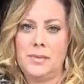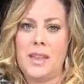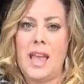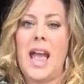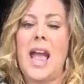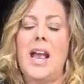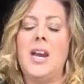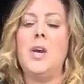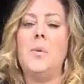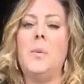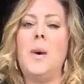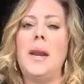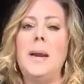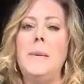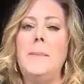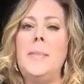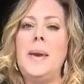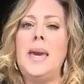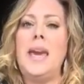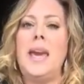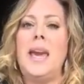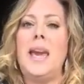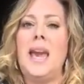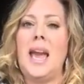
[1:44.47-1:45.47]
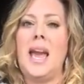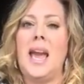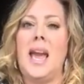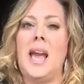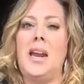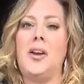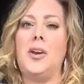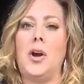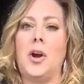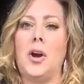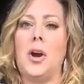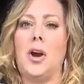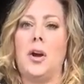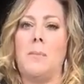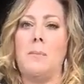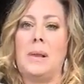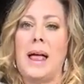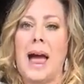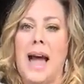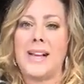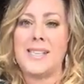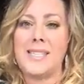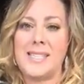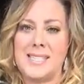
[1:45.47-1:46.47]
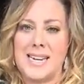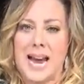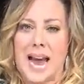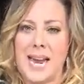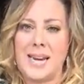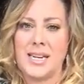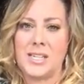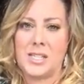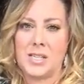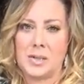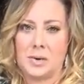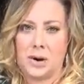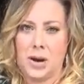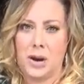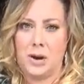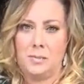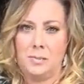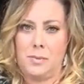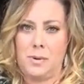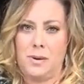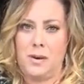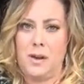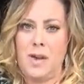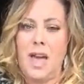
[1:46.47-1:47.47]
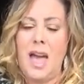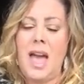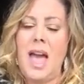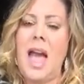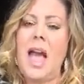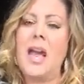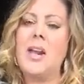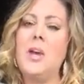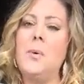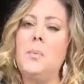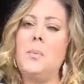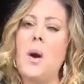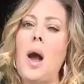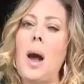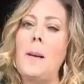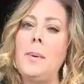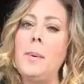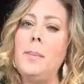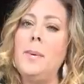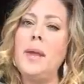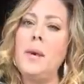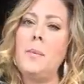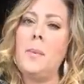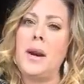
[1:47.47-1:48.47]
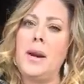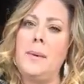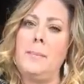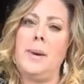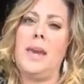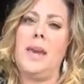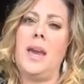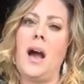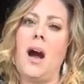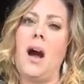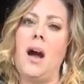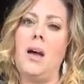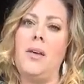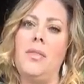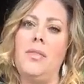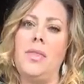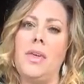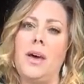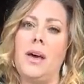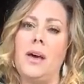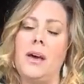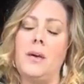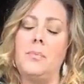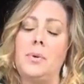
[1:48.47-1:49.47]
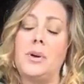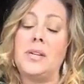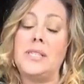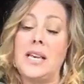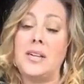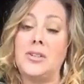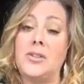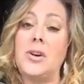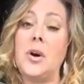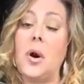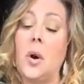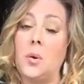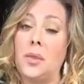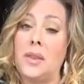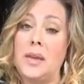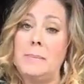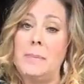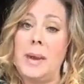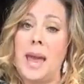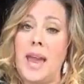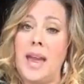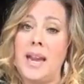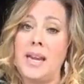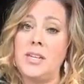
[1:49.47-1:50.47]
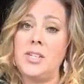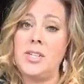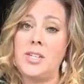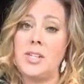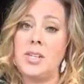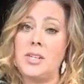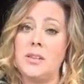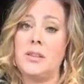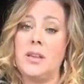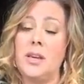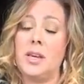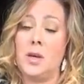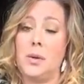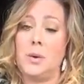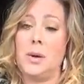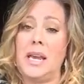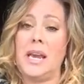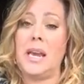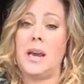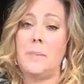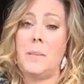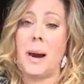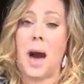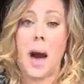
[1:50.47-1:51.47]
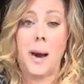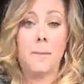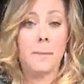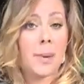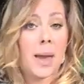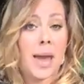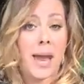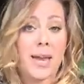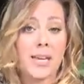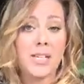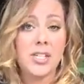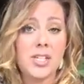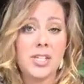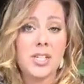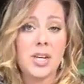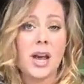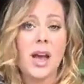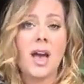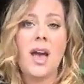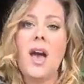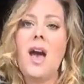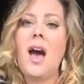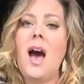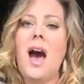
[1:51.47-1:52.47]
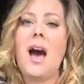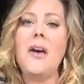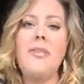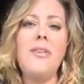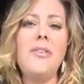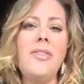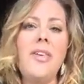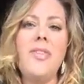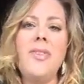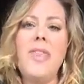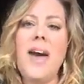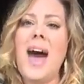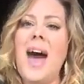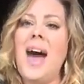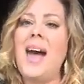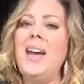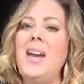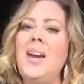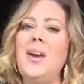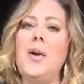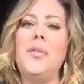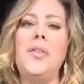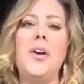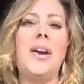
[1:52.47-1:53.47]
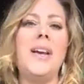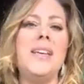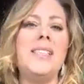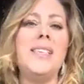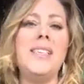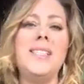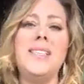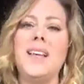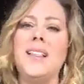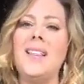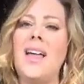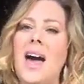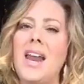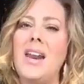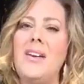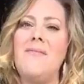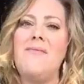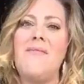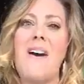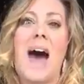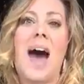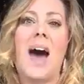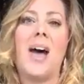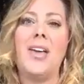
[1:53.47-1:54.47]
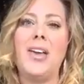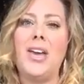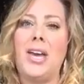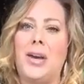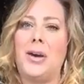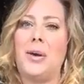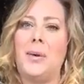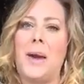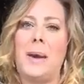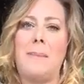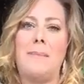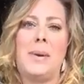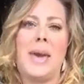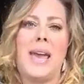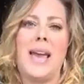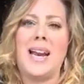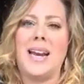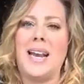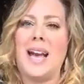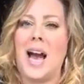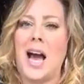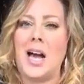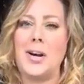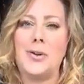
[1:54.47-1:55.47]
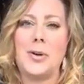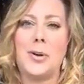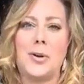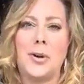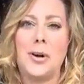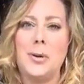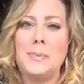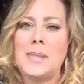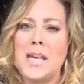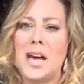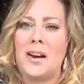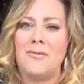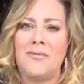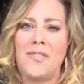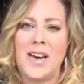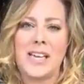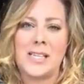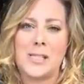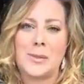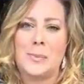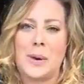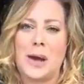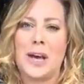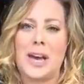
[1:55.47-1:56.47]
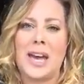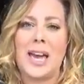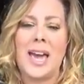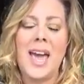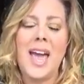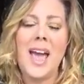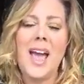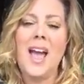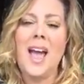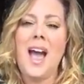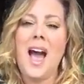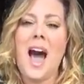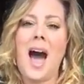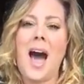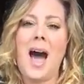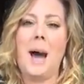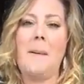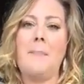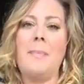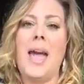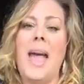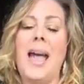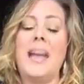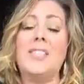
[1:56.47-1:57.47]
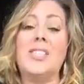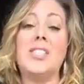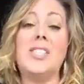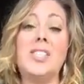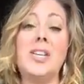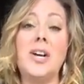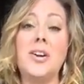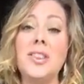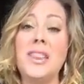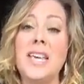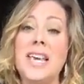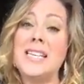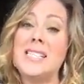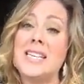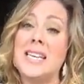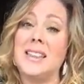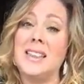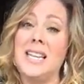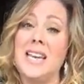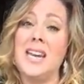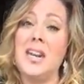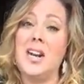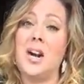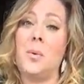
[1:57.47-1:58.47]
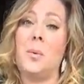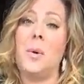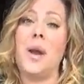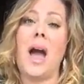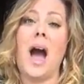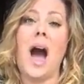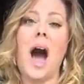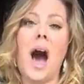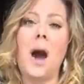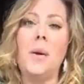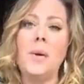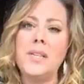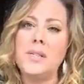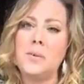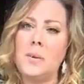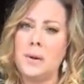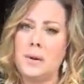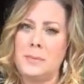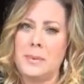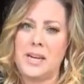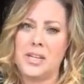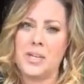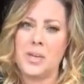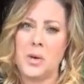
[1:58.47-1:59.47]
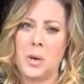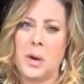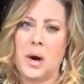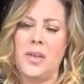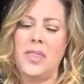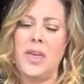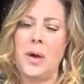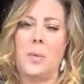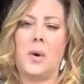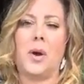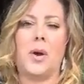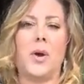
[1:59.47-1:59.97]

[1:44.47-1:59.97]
and you want to be in your Black status group. And you probably want to be on the presenter only page, the unique pop page. Other than that, you know, there isn't a lot of value in being in 100 groups on Facebook. And certainly as a leader, we always want to make sure that we're